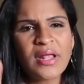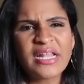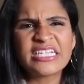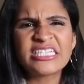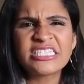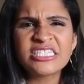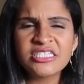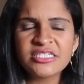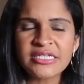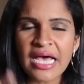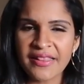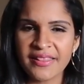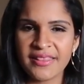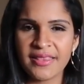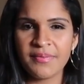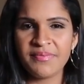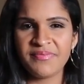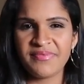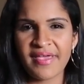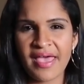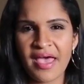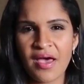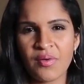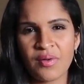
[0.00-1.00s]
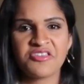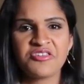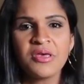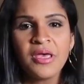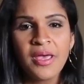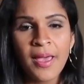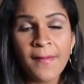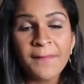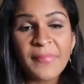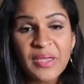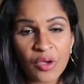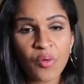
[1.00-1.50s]
want to shut them down.
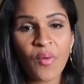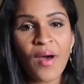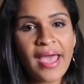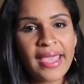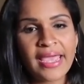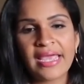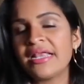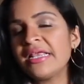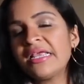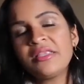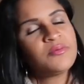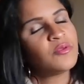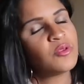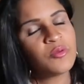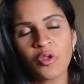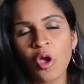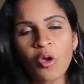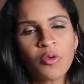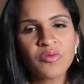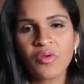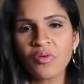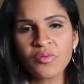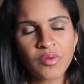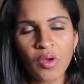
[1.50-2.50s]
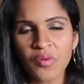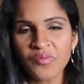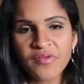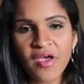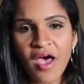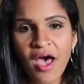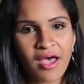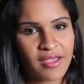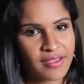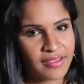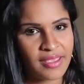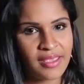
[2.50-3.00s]
Be quiet, don't
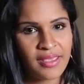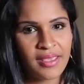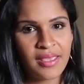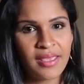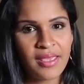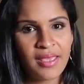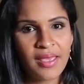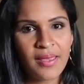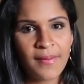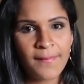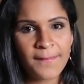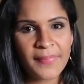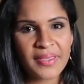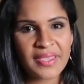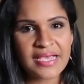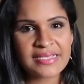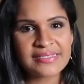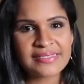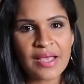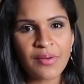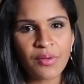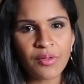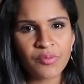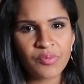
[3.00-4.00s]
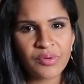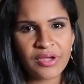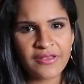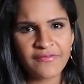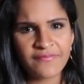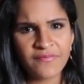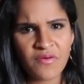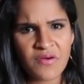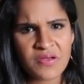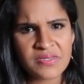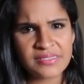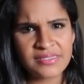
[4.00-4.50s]
talk, because that will
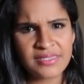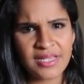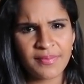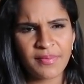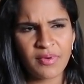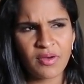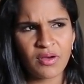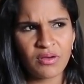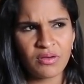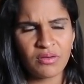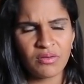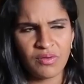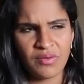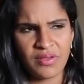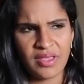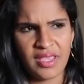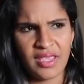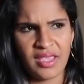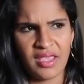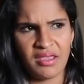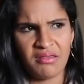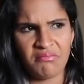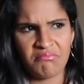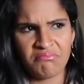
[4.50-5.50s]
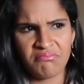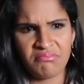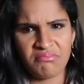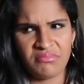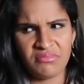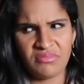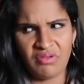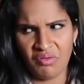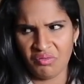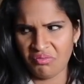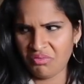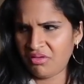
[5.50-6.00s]
reinforce in them, oh, okay,
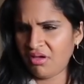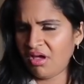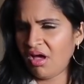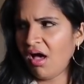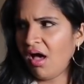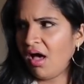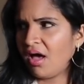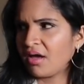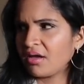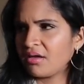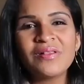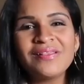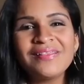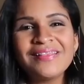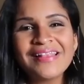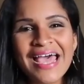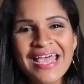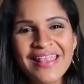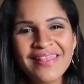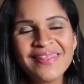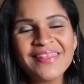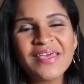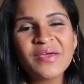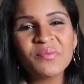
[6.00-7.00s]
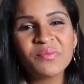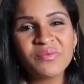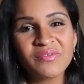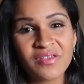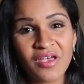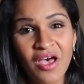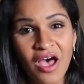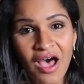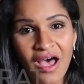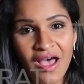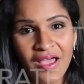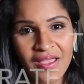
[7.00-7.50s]
don't talk. Let them
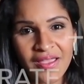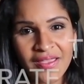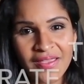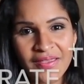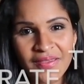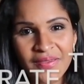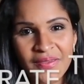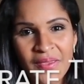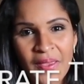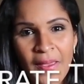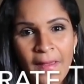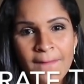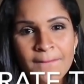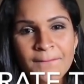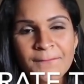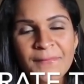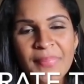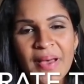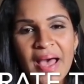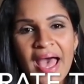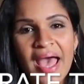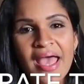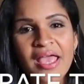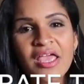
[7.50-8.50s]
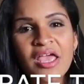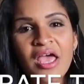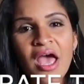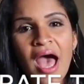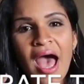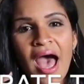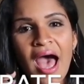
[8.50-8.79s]
talk, but